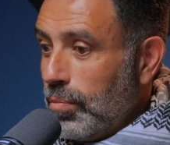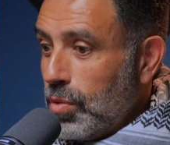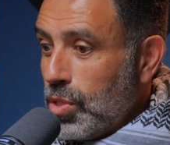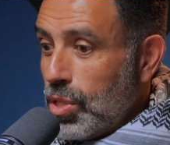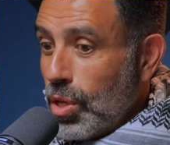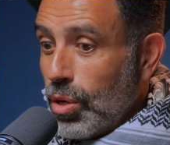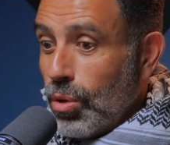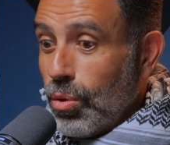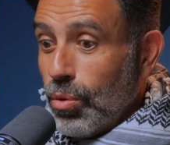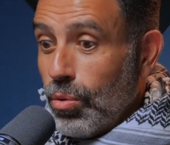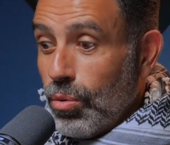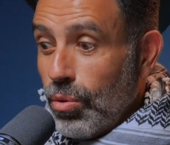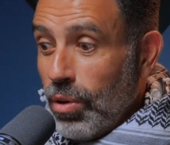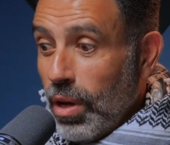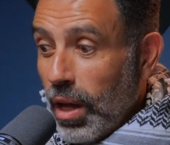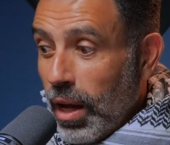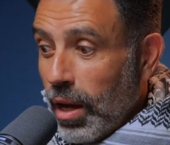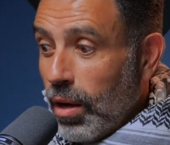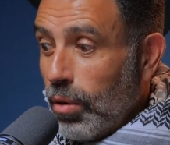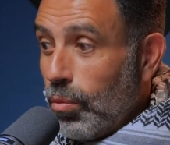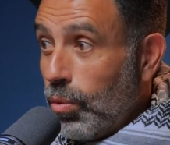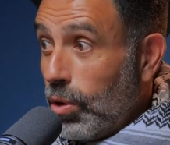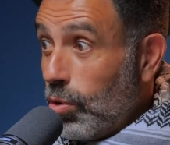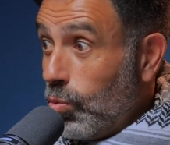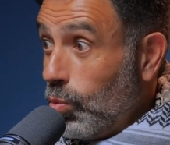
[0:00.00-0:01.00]
So
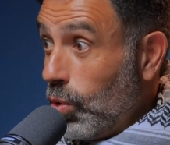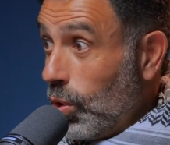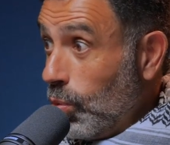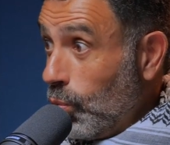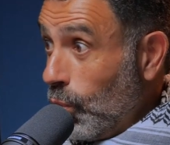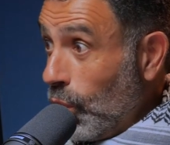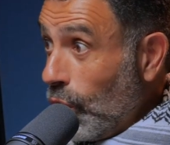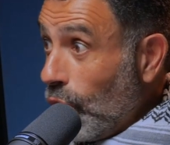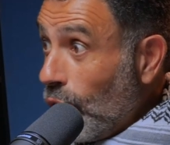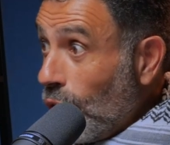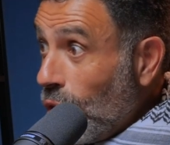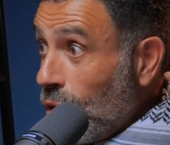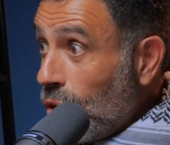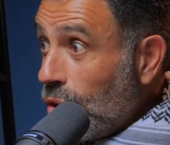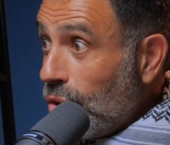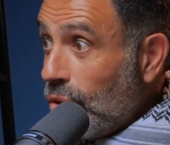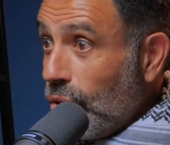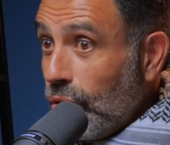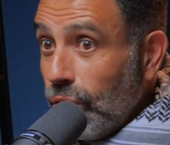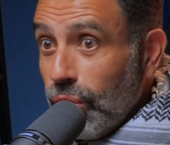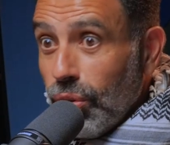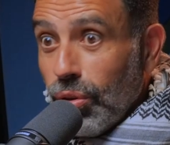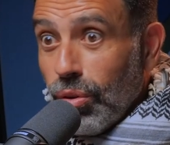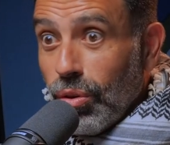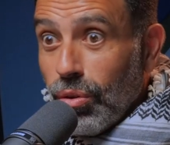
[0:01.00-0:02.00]
now when we
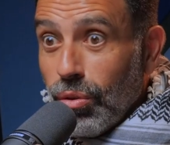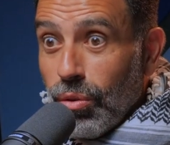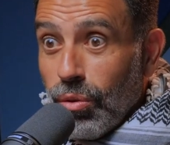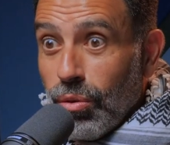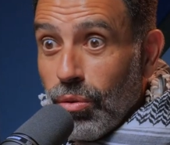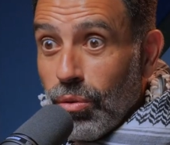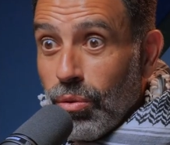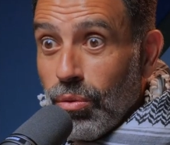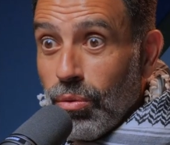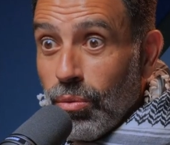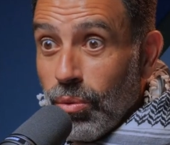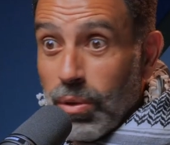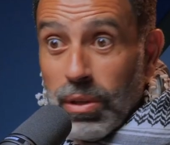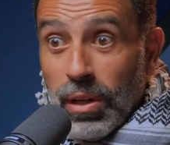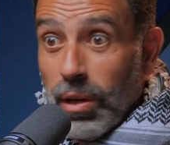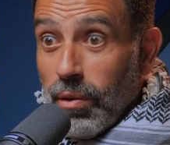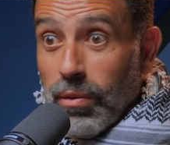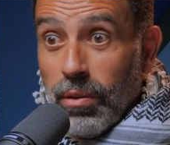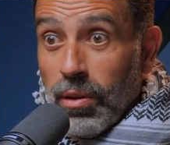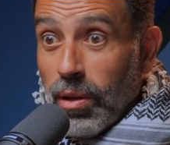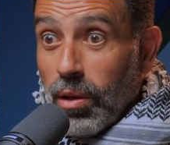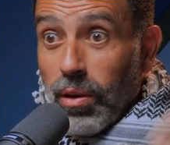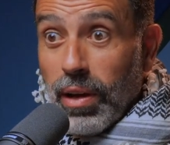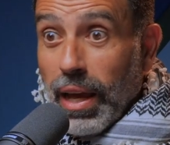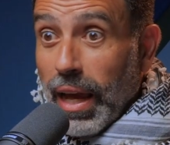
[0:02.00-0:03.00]
worked, we
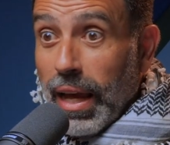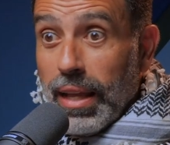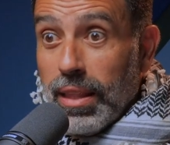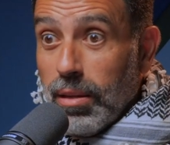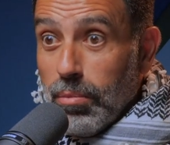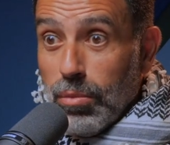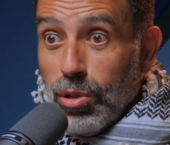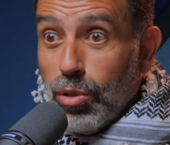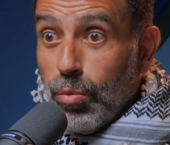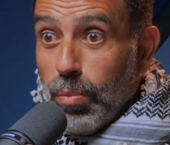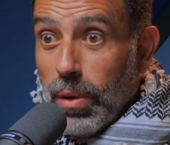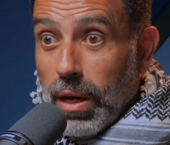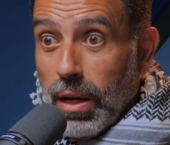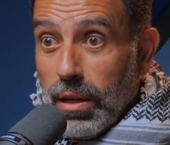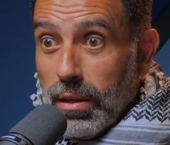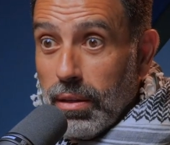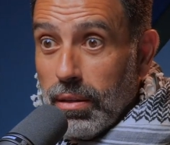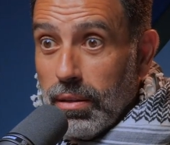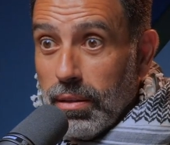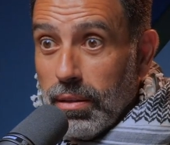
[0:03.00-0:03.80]
no longer had the milk bar.